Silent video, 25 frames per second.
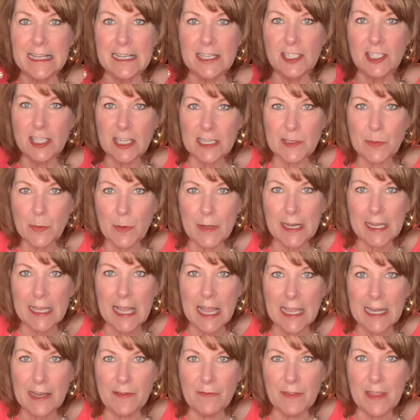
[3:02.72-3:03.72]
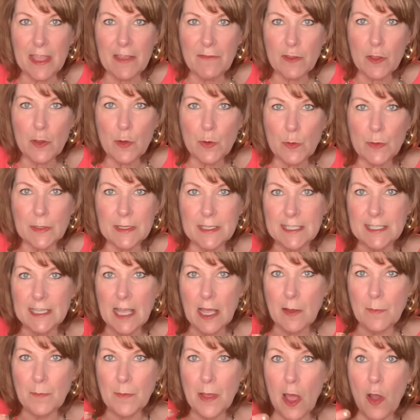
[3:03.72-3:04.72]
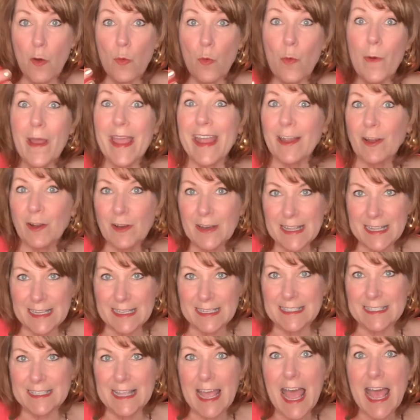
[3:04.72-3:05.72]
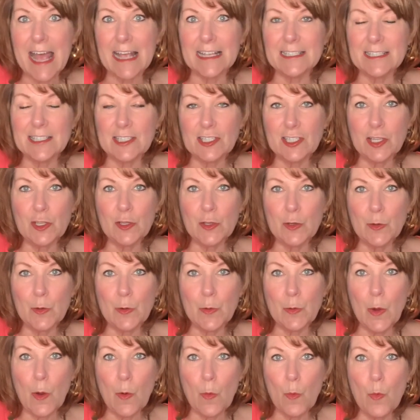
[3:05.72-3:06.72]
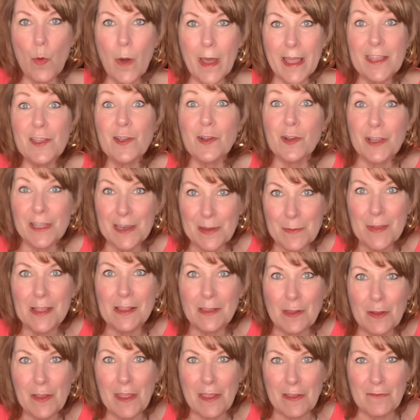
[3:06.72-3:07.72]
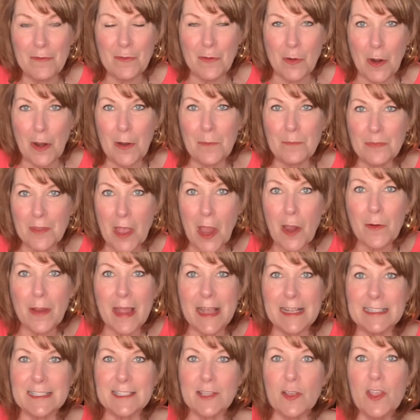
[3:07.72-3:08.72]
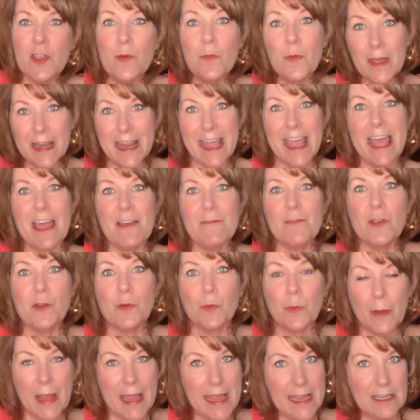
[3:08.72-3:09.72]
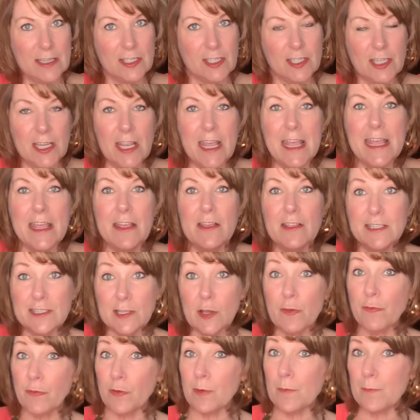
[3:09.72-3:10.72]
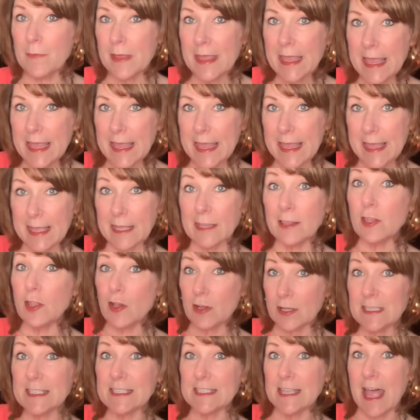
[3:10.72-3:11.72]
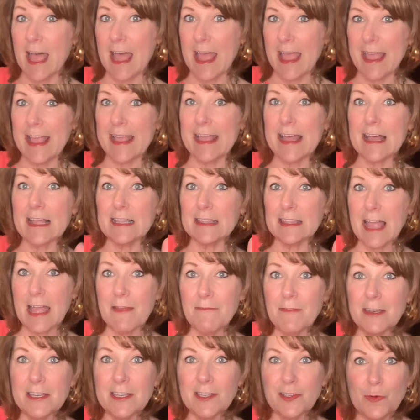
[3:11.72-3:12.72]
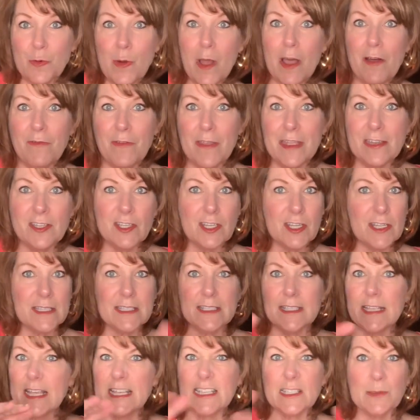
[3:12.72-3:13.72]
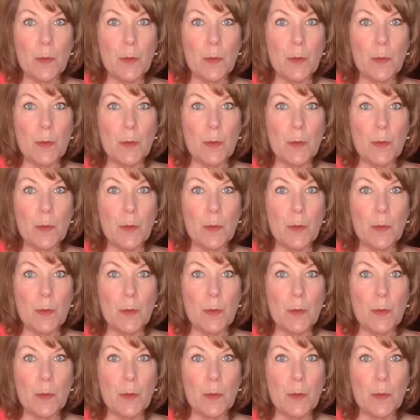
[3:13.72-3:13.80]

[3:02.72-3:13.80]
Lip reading: just want to kind of give you some awareness as to what you're going to be looking for. All right, so you want to have your range. So for me, it looks like 11 to 12 inches is